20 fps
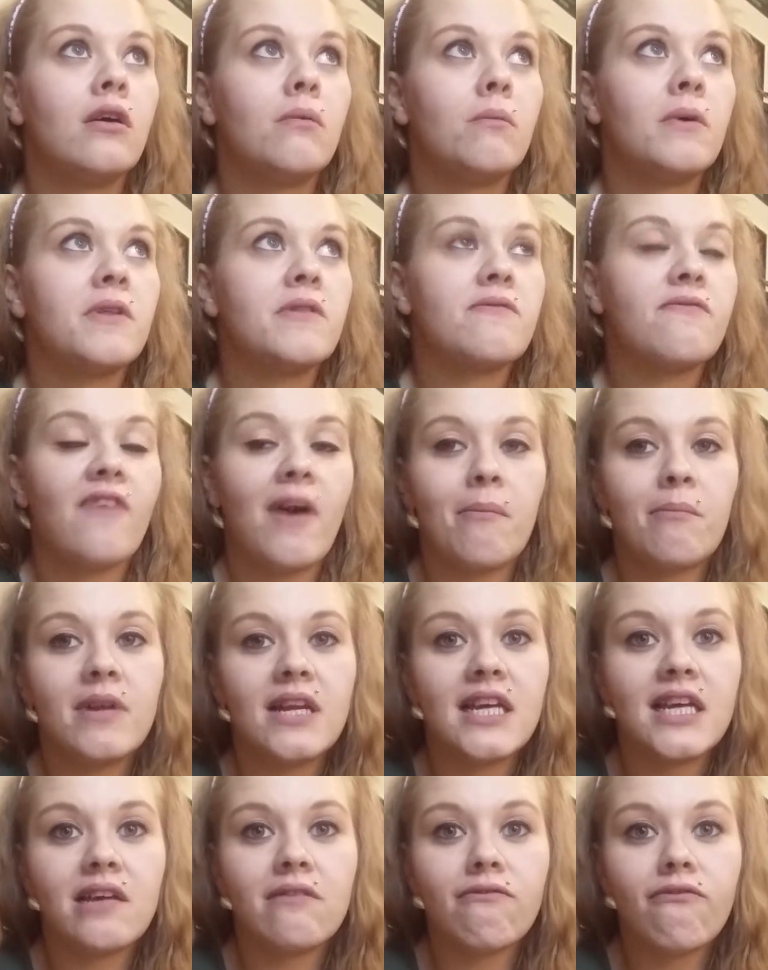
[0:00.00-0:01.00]
with
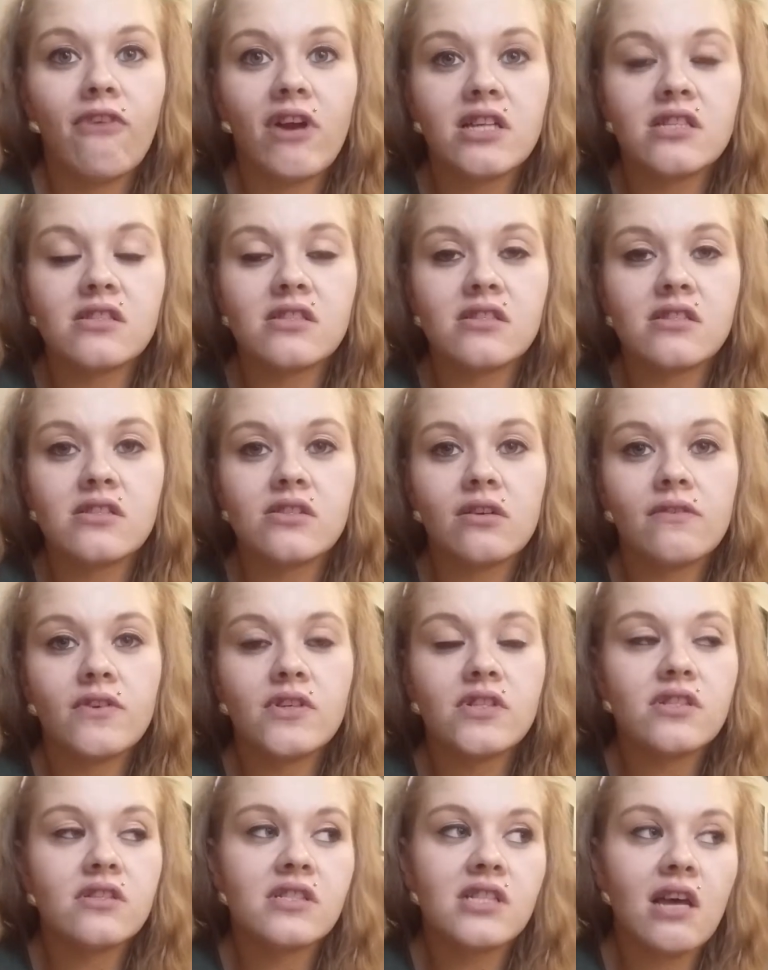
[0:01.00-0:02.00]
family and friends and stuff. I
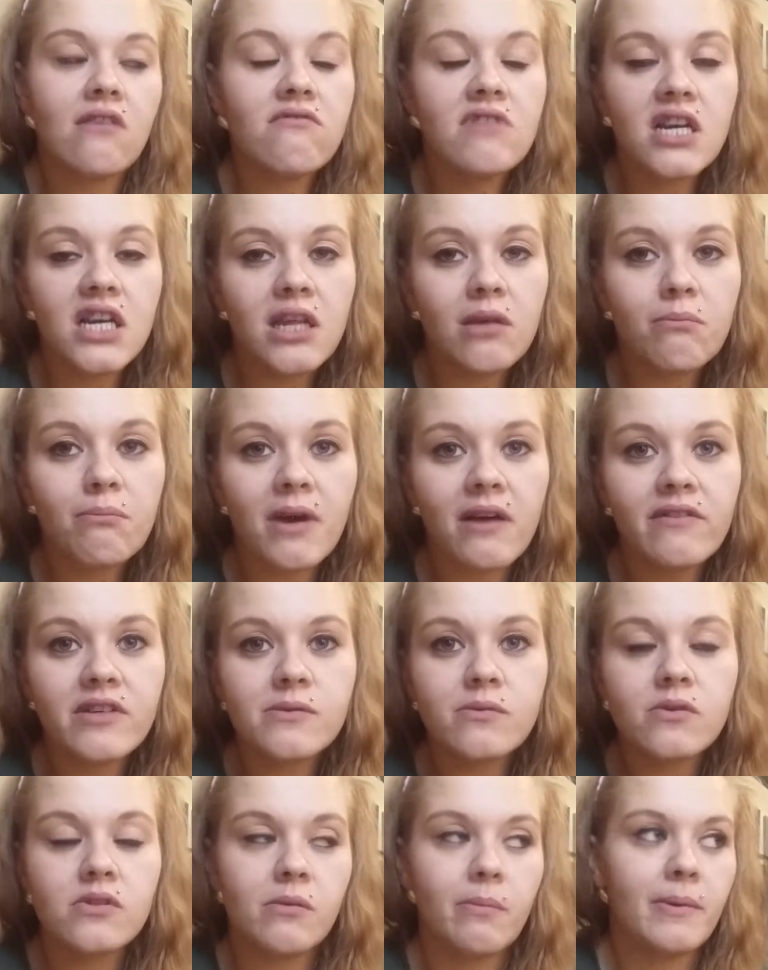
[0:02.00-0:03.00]
just get really
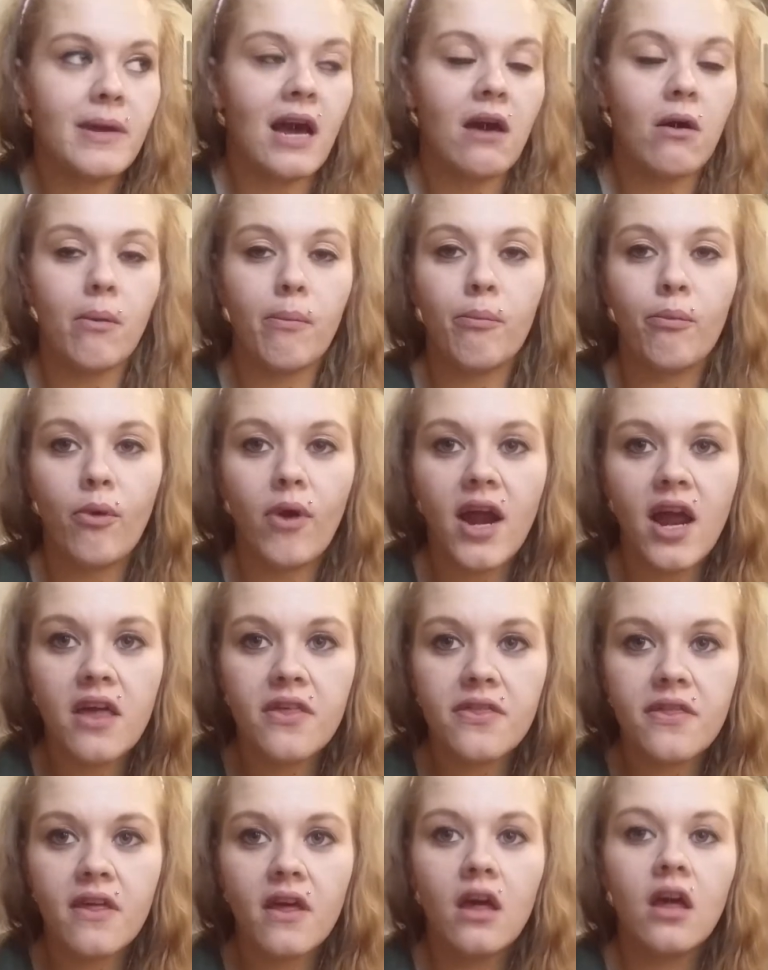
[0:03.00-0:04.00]
embarrassed because I'd be out of
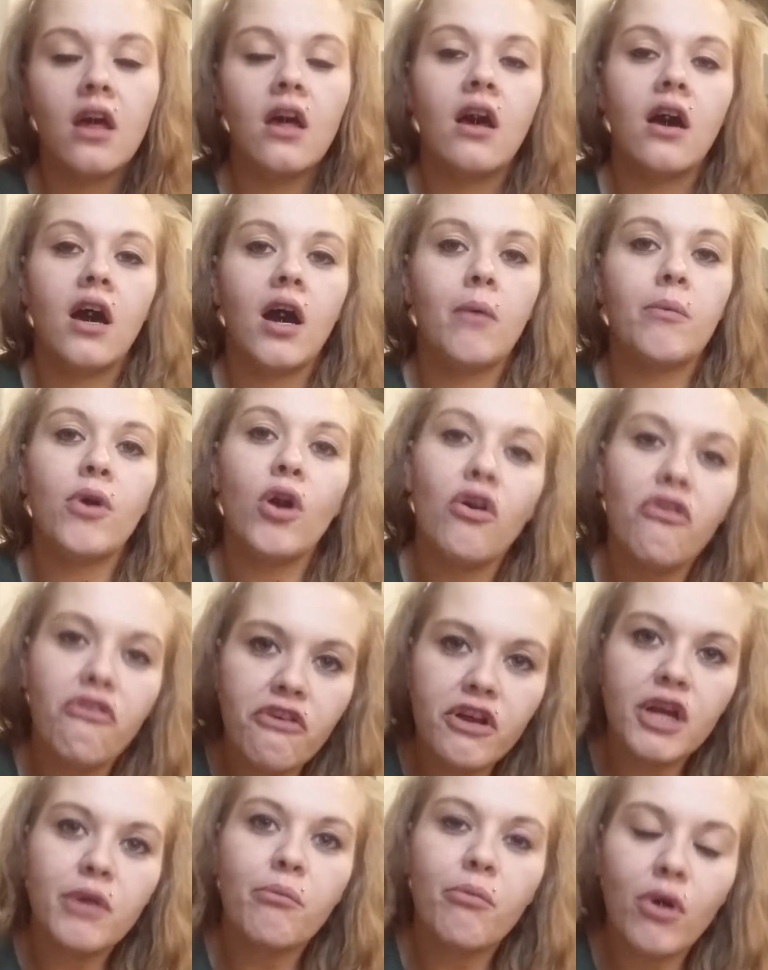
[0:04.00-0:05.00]
breath. I'd be
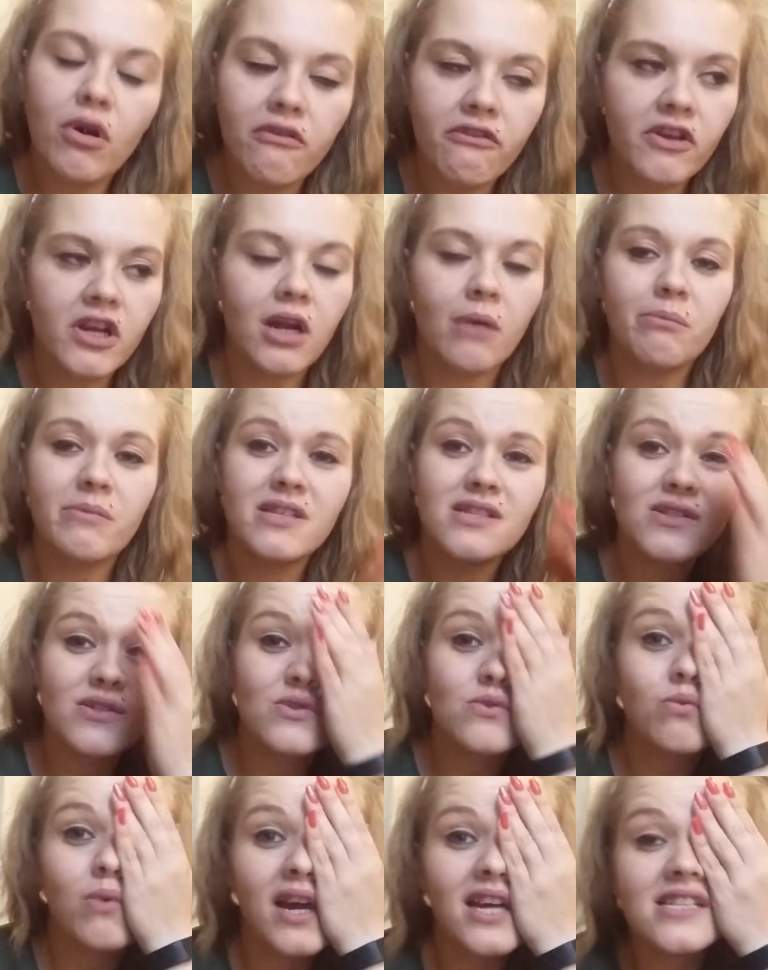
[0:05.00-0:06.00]
huffing and puffing. I'd be
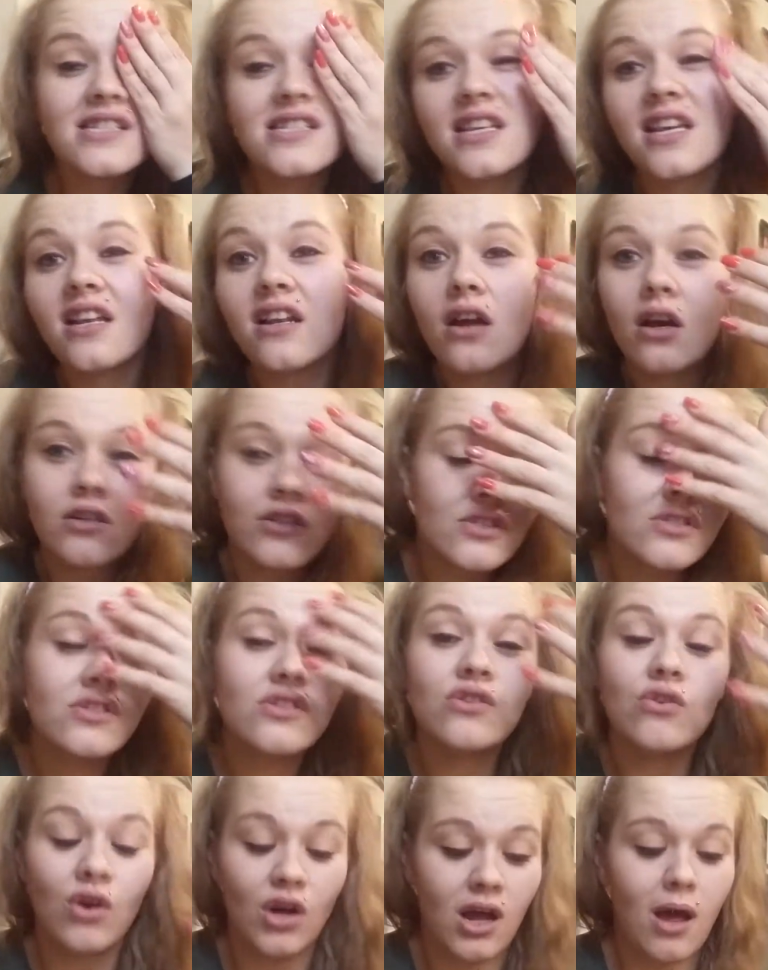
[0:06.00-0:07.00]
sweating. I'd
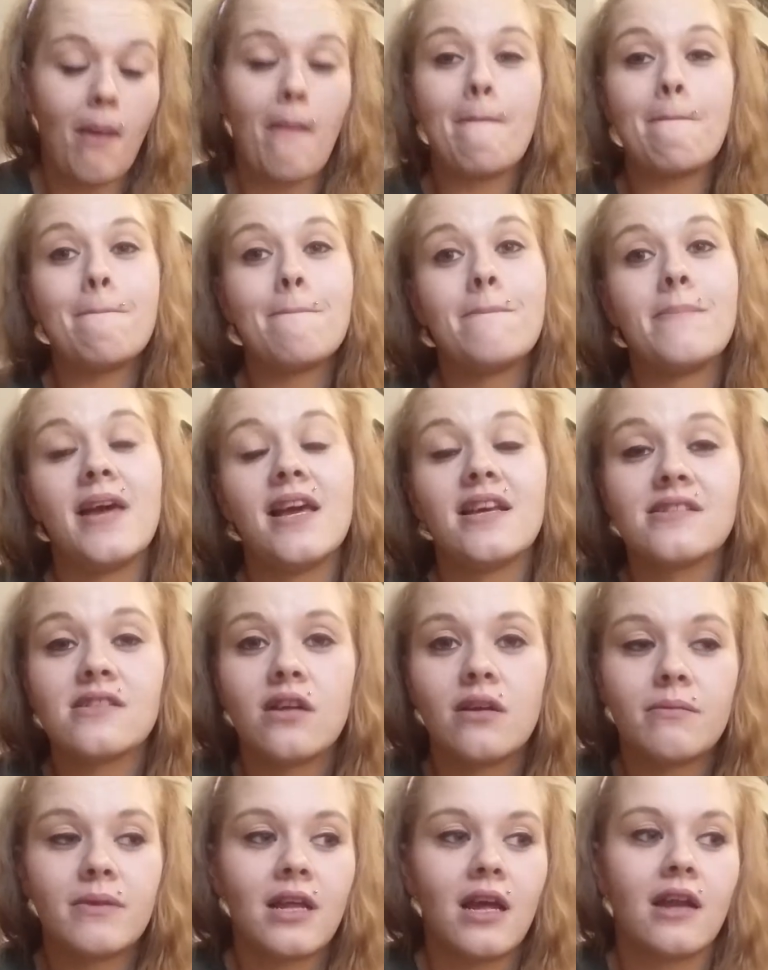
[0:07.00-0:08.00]
just look a mess.
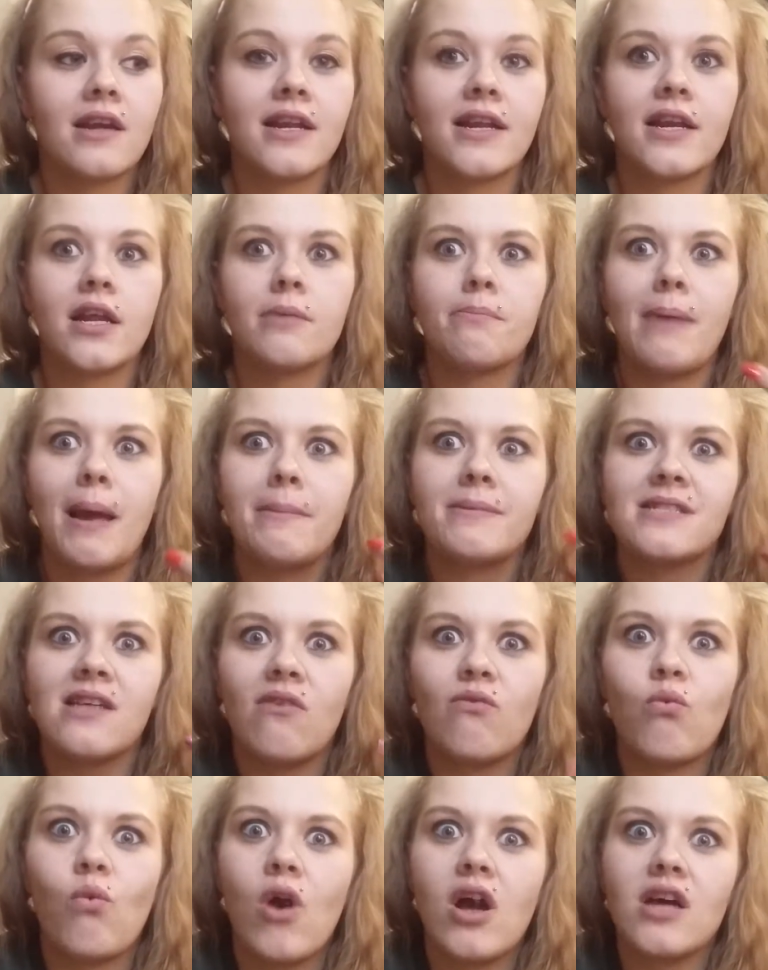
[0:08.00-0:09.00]
And then I'd make
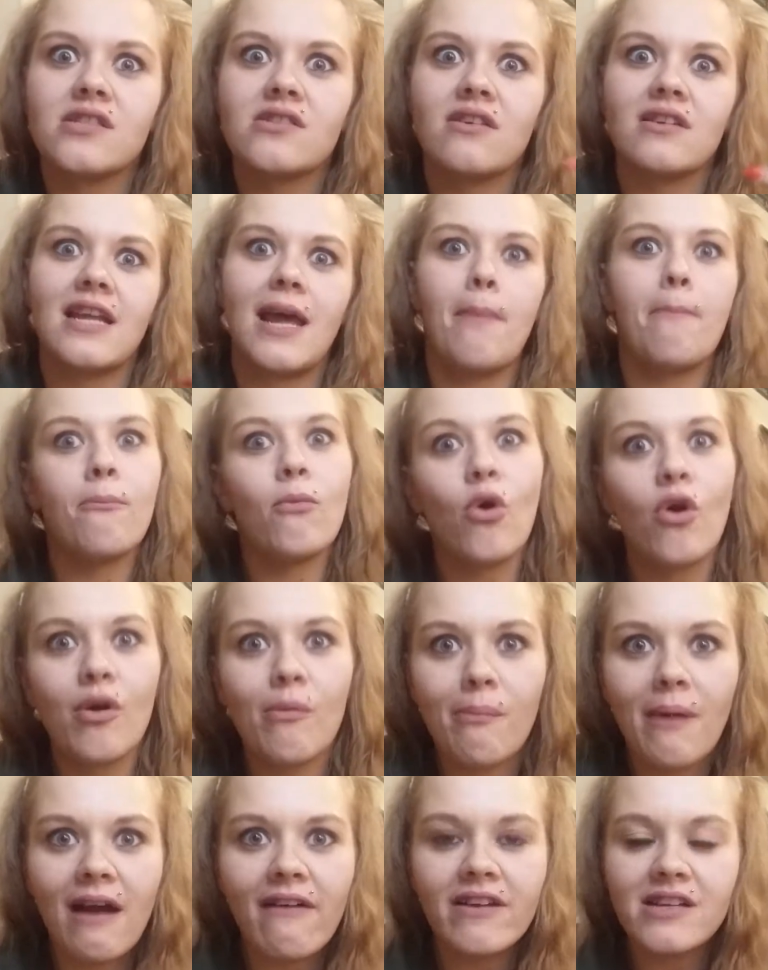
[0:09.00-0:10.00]
myself worse. I'd get more
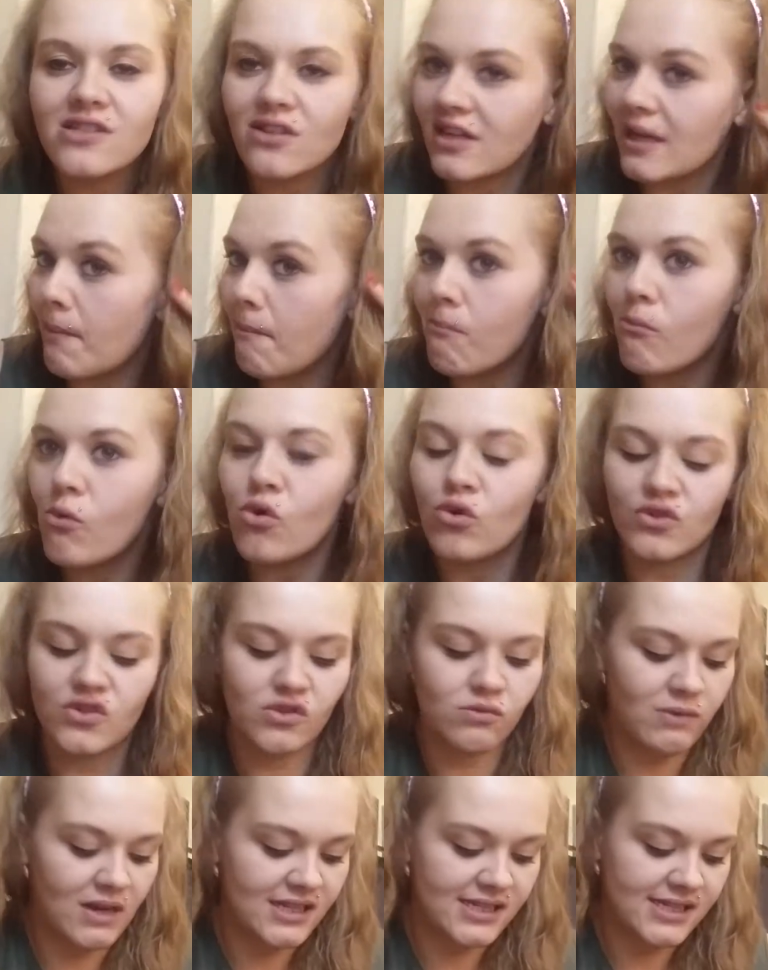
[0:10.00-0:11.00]
embarrassed. I'd get more
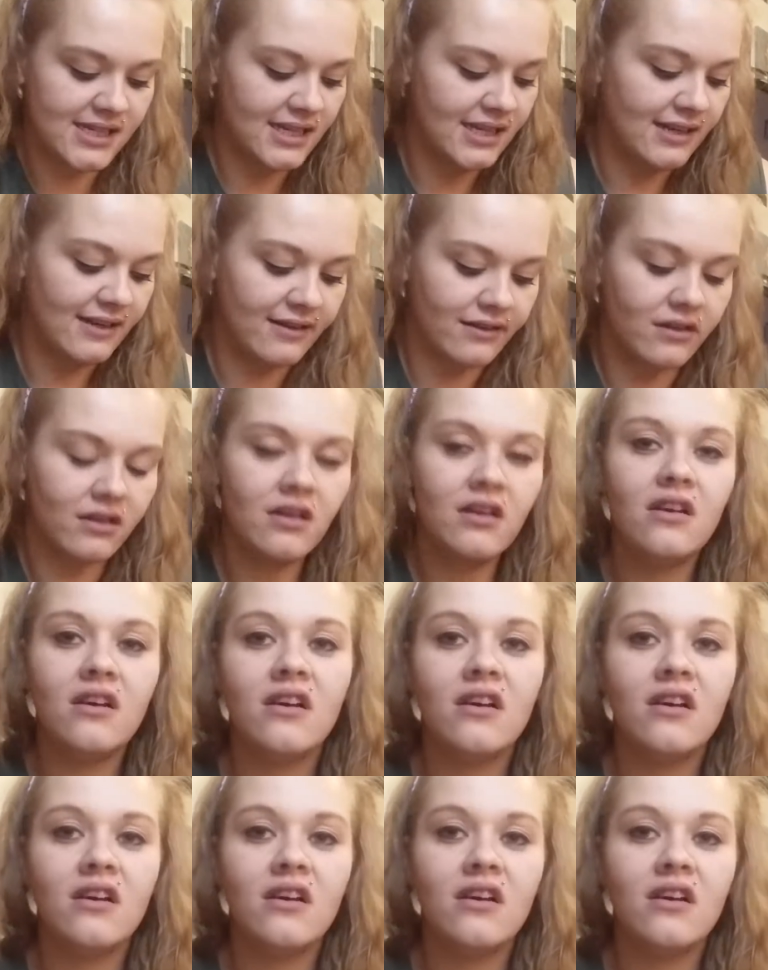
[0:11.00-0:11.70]
sweaty. And